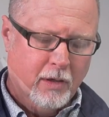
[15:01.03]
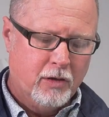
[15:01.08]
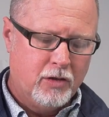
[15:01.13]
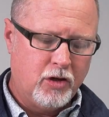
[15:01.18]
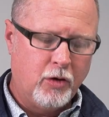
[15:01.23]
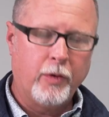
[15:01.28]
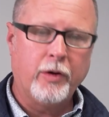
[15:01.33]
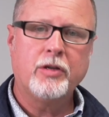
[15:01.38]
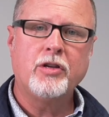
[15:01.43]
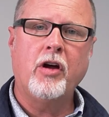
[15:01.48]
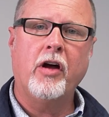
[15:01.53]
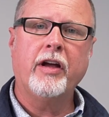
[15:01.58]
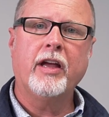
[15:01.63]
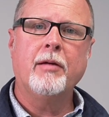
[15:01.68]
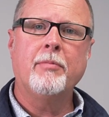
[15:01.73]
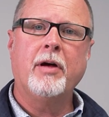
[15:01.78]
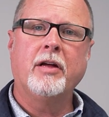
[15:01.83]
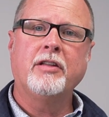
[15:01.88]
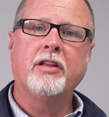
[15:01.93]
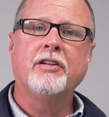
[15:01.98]
so we were talking
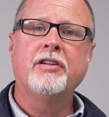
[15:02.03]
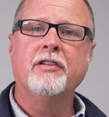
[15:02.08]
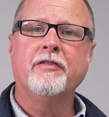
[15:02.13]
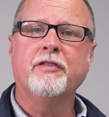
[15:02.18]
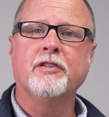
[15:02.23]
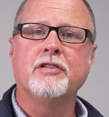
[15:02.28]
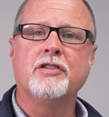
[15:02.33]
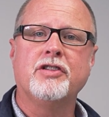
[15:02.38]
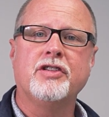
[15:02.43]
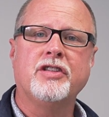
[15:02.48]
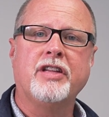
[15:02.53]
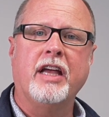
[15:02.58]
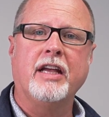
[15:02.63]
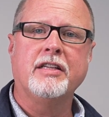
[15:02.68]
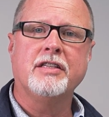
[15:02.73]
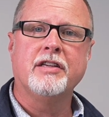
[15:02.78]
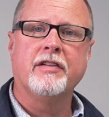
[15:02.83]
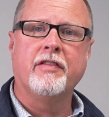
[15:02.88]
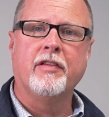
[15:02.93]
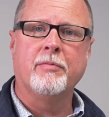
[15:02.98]
about the different
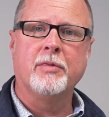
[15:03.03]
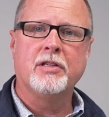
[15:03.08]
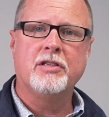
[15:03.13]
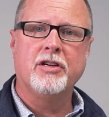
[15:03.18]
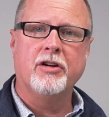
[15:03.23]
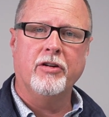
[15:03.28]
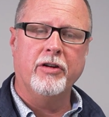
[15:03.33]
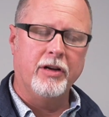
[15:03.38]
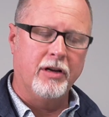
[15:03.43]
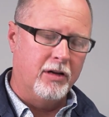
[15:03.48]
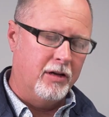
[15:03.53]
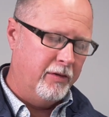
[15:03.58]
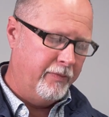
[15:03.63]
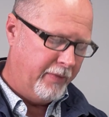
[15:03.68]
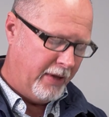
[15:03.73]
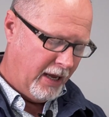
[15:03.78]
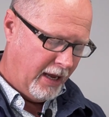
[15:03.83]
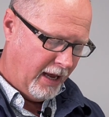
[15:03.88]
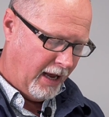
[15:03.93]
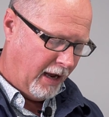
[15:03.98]
states of the material.
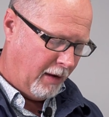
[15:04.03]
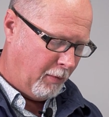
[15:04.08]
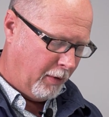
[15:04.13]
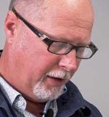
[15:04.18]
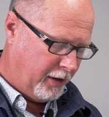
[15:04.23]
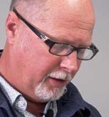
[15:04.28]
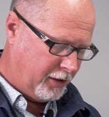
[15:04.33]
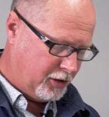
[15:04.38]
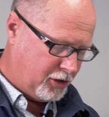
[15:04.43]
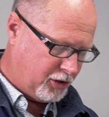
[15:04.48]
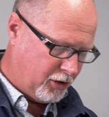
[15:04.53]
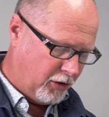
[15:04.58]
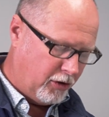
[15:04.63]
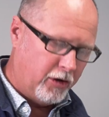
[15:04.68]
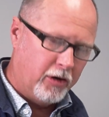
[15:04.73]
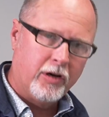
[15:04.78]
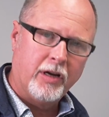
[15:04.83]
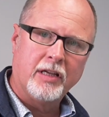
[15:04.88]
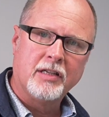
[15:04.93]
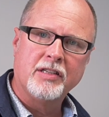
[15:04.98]
I wanted to show
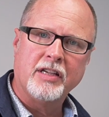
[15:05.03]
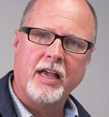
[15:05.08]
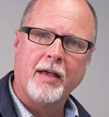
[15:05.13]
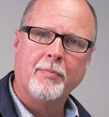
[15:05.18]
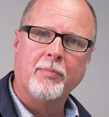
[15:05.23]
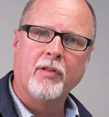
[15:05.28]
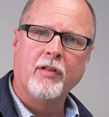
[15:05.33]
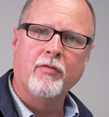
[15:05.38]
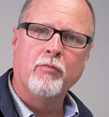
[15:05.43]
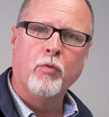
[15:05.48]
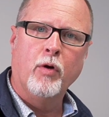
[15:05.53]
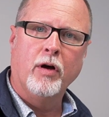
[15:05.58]
you an example of